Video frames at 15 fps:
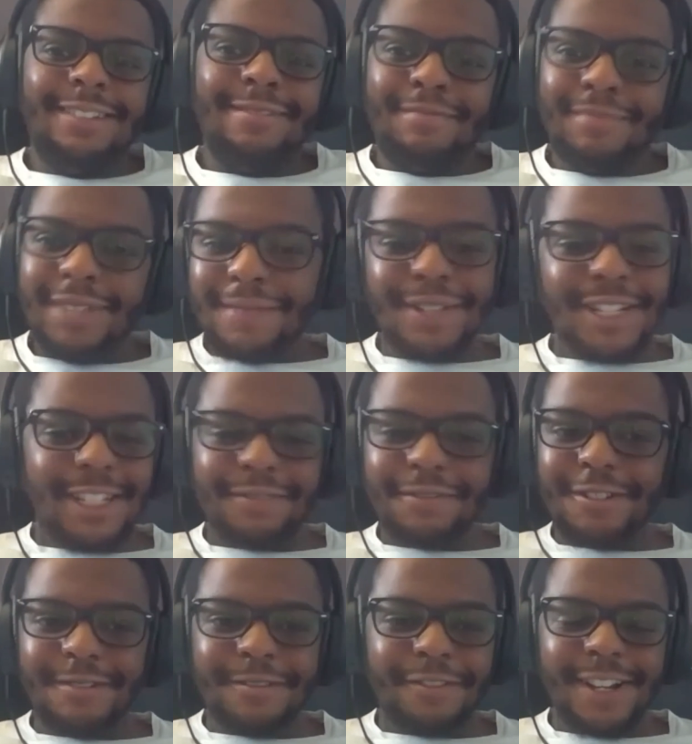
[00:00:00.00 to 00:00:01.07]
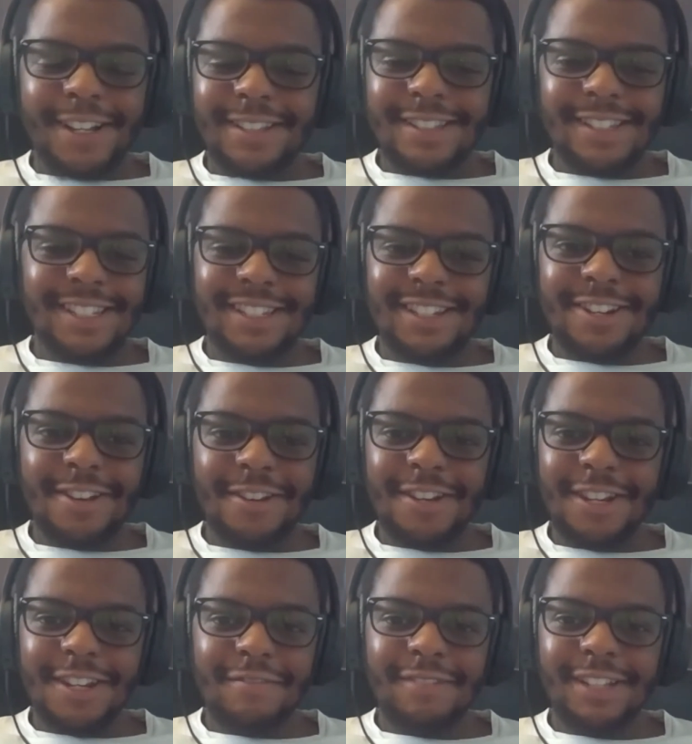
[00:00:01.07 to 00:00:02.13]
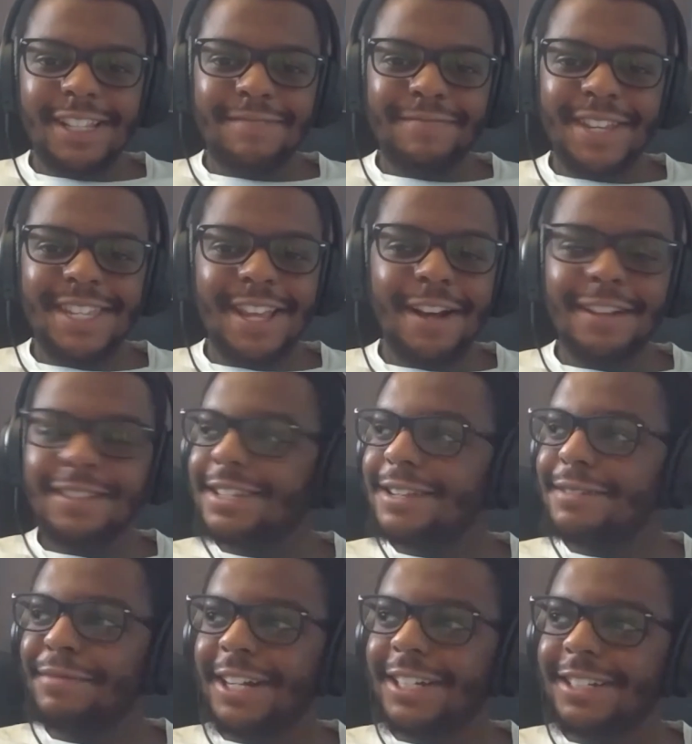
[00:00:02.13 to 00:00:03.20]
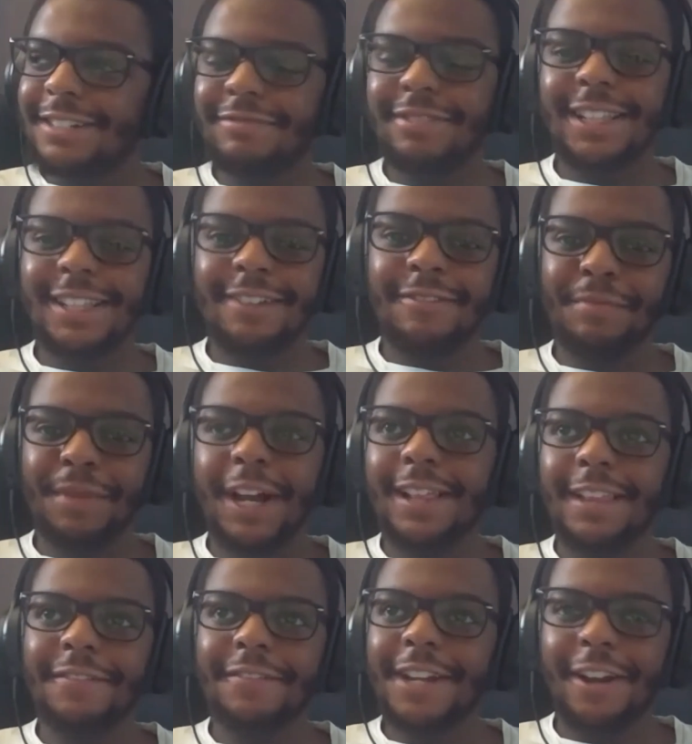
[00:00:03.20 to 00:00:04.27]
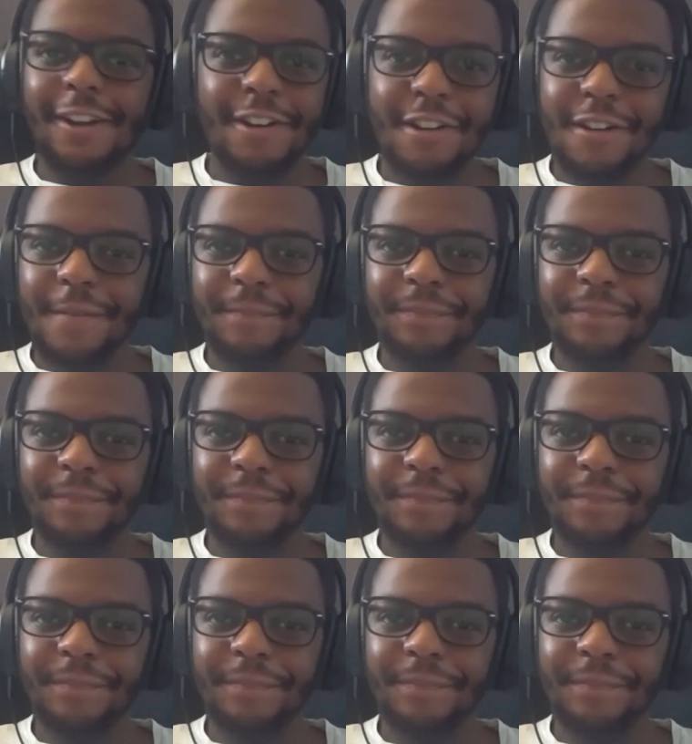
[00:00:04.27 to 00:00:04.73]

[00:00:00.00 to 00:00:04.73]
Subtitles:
PS4 with friends. Just, you don't really miss out too much really by living at home.